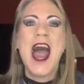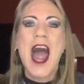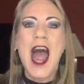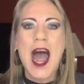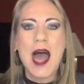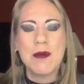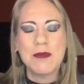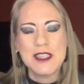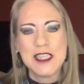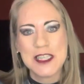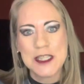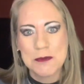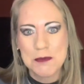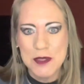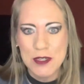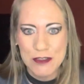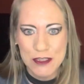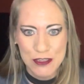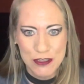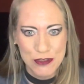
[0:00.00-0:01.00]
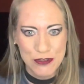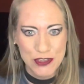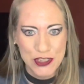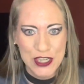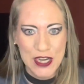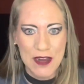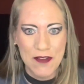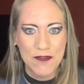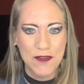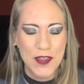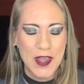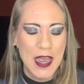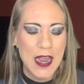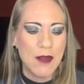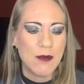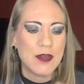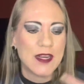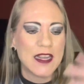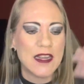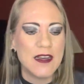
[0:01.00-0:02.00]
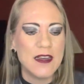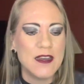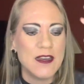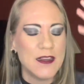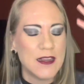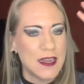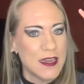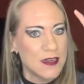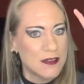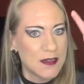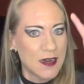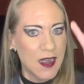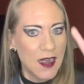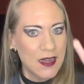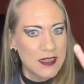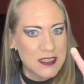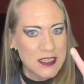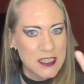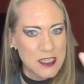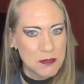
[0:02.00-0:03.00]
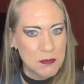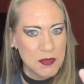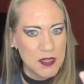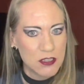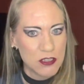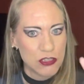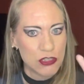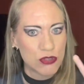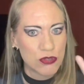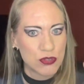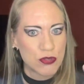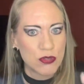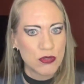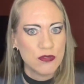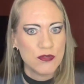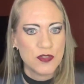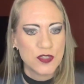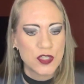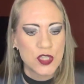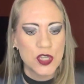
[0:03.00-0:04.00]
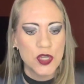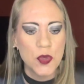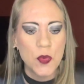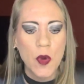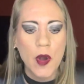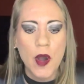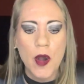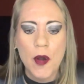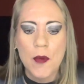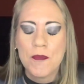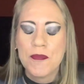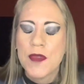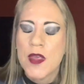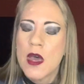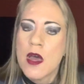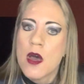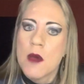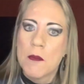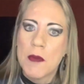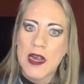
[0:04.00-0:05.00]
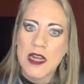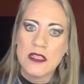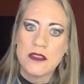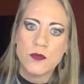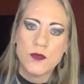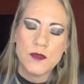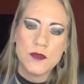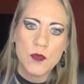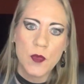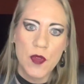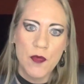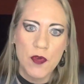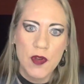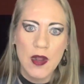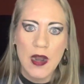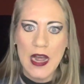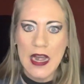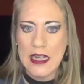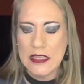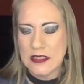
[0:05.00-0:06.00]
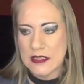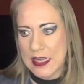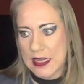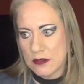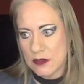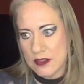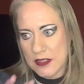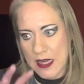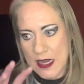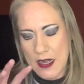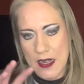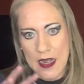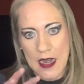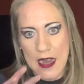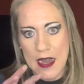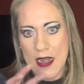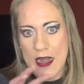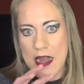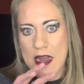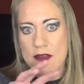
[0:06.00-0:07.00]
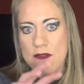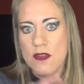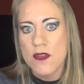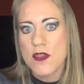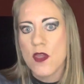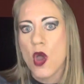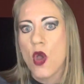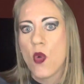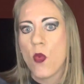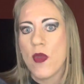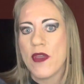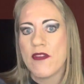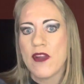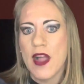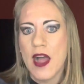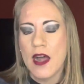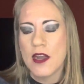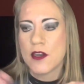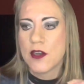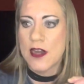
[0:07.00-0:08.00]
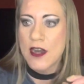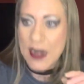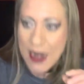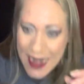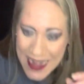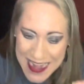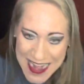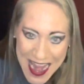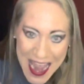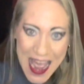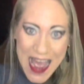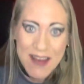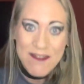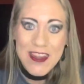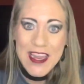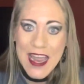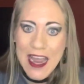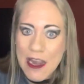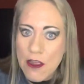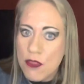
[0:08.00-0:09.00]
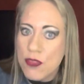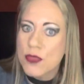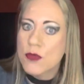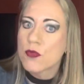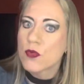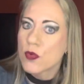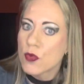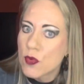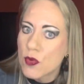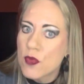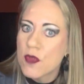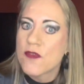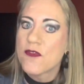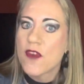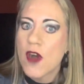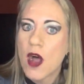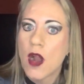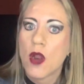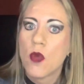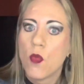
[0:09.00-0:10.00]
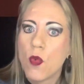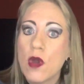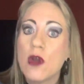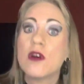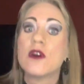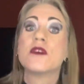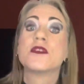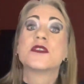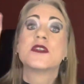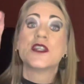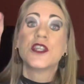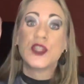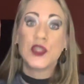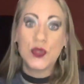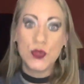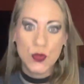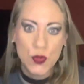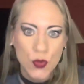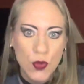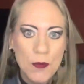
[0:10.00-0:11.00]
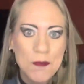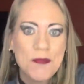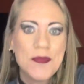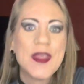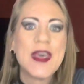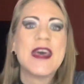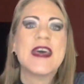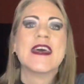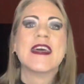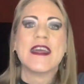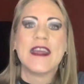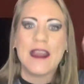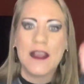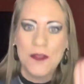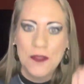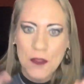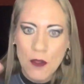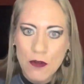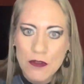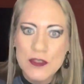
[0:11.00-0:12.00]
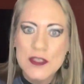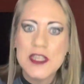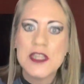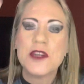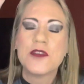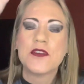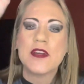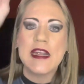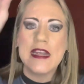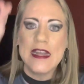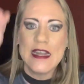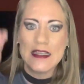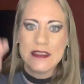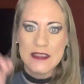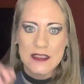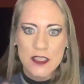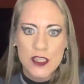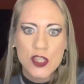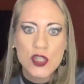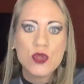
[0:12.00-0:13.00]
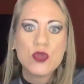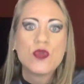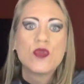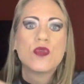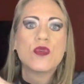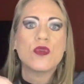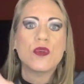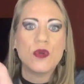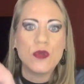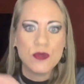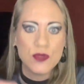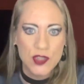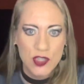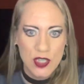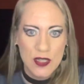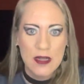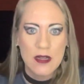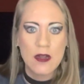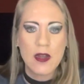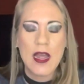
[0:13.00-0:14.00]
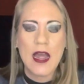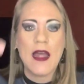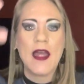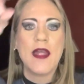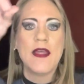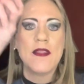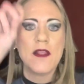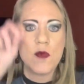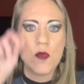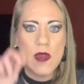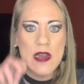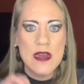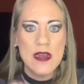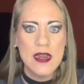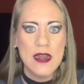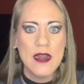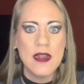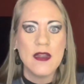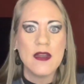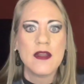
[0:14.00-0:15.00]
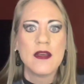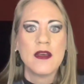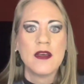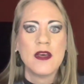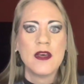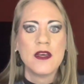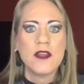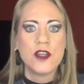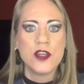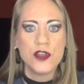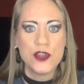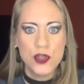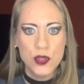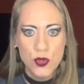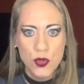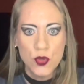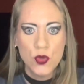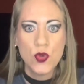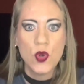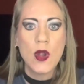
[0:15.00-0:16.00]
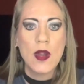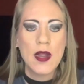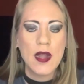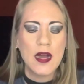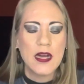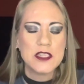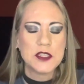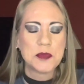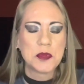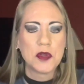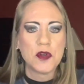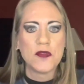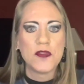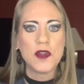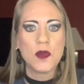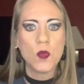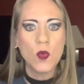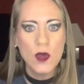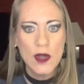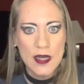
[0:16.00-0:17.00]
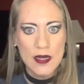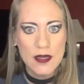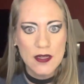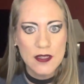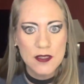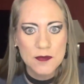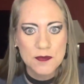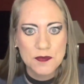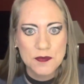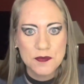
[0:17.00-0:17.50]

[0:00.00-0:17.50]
I'm a spiritual chef. Okay, we're getting getting God's spiritual truth to you all because we realize and, and, and even though we've got to navigate through the fallen world to get those ingredients, the tools, okay, that we need to do God's perfect will,